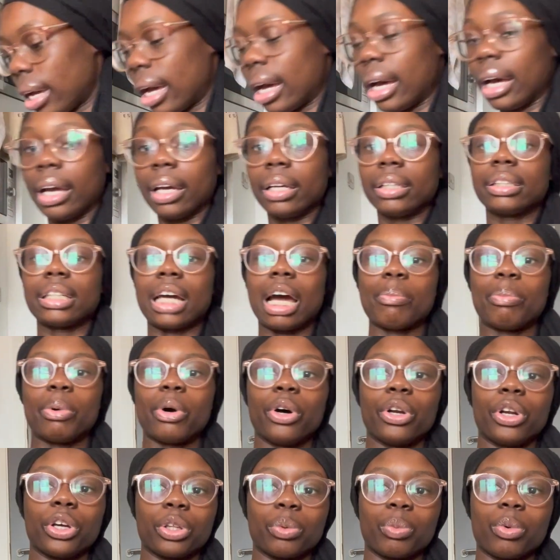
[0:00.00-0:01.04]
And I
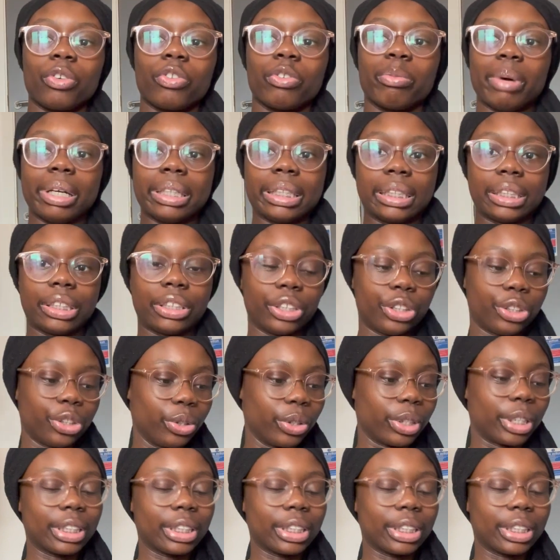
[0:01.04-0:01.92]
bought another one for my sister too,